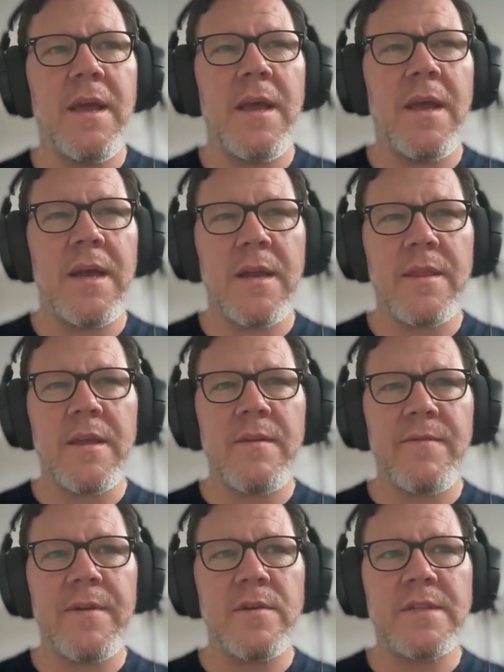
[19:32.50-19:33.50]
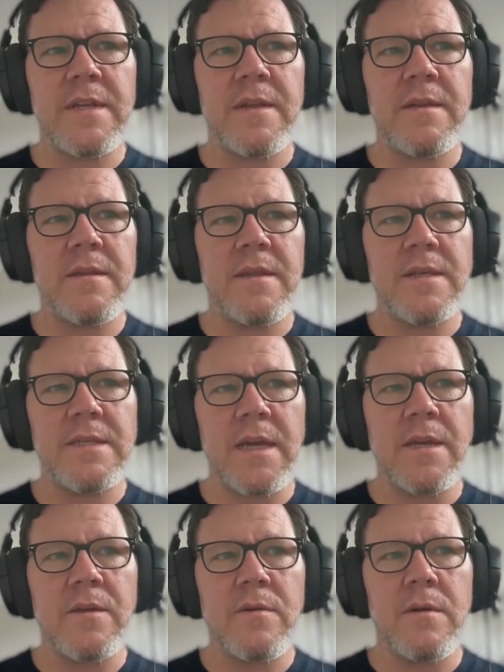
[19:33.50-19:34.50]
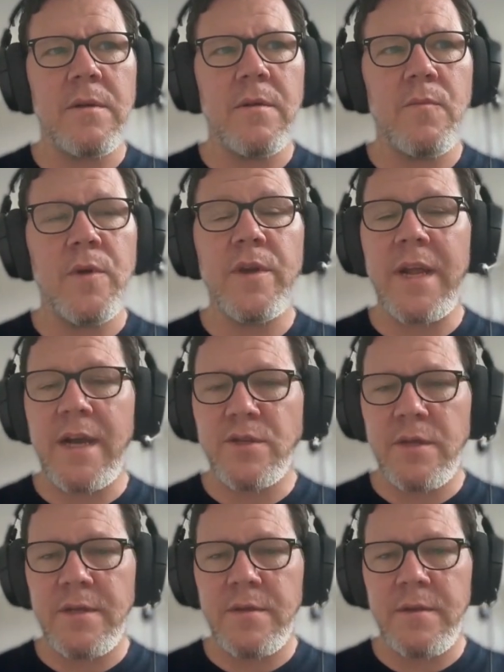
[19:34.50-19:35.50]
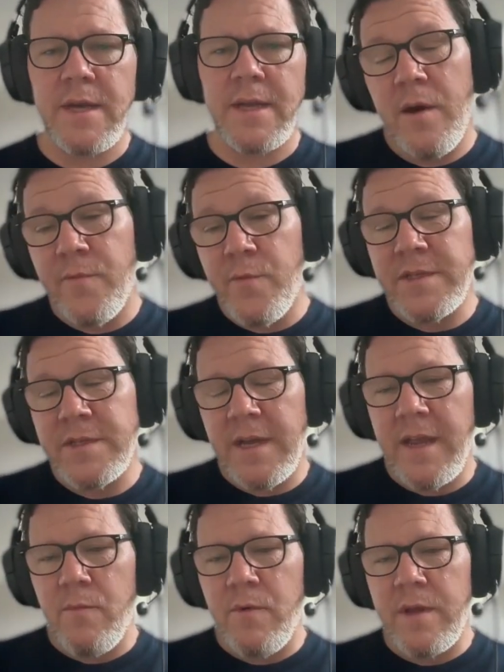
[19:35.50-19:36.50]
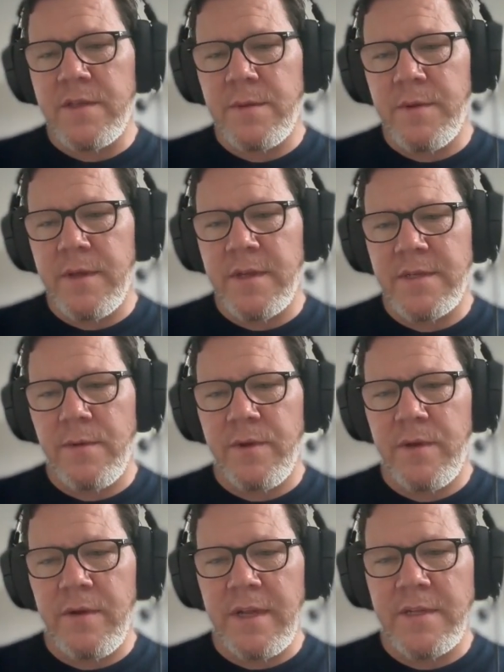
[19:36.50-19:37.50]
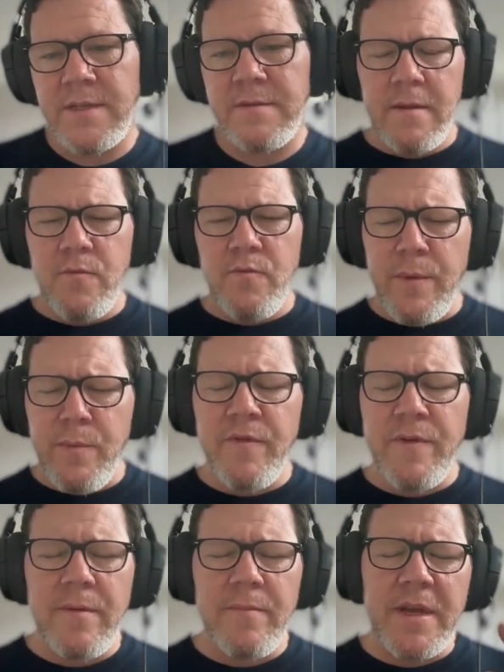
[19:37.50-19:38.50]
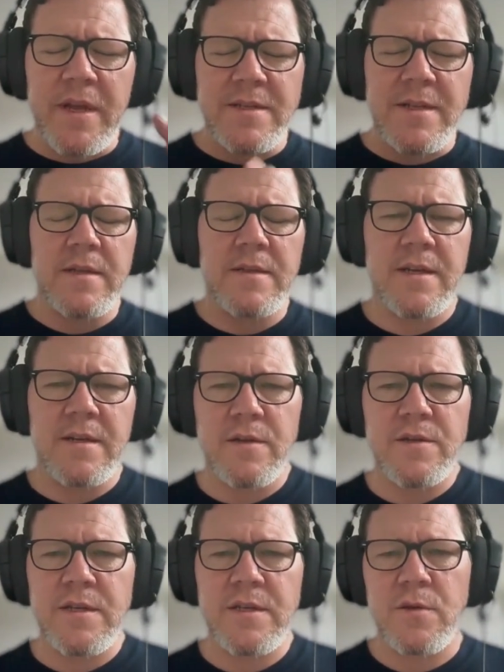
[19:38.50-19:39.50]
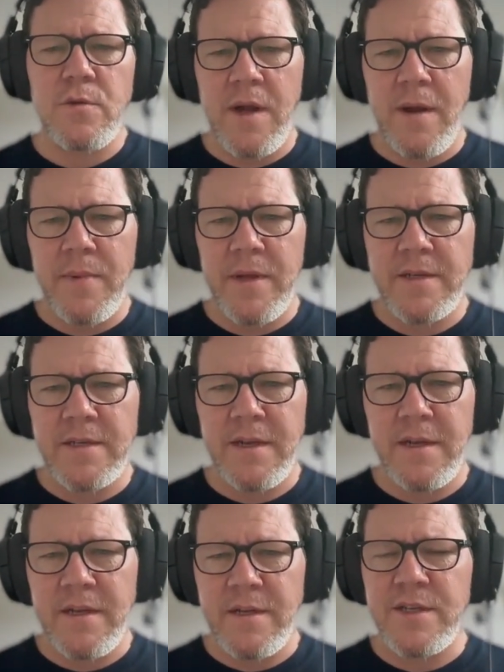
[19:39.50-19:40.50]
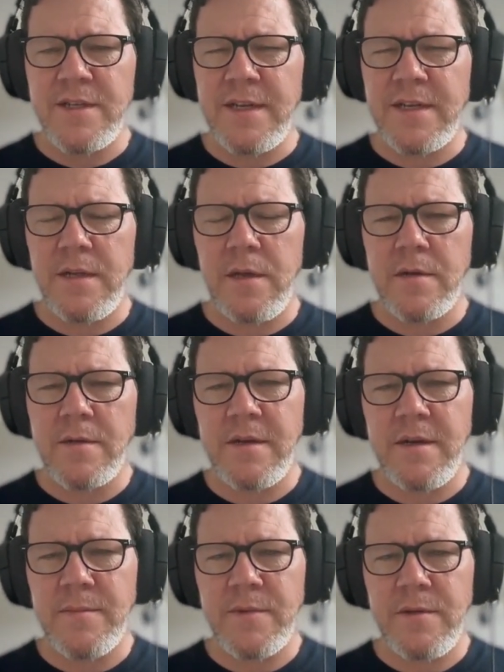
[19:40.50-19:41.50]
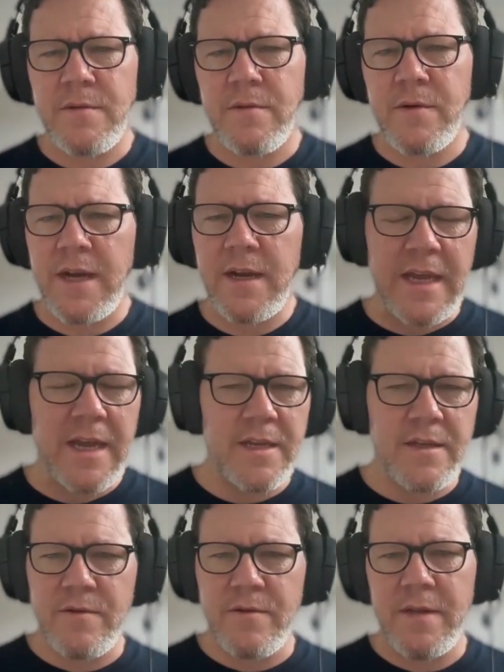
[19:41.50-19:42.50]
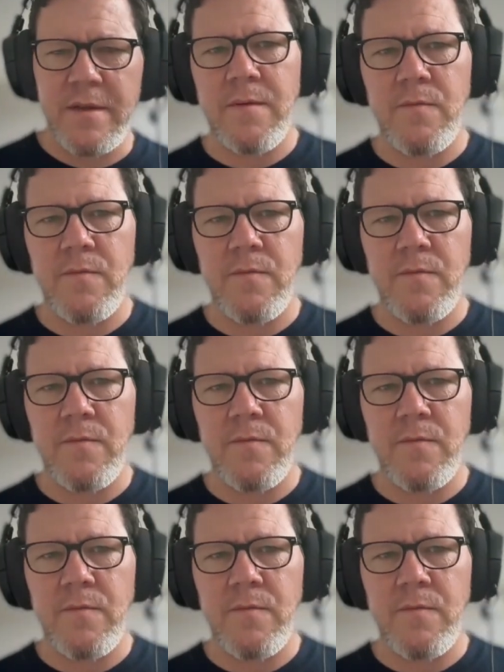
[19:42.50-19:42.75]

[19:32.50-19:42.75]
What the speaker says: And I think it feels that this cycle, we could actually do that. Of course, at Gateway, some of the things that we're doing is removing, because the technology is so complex and it just takes a long time to kind of get into it.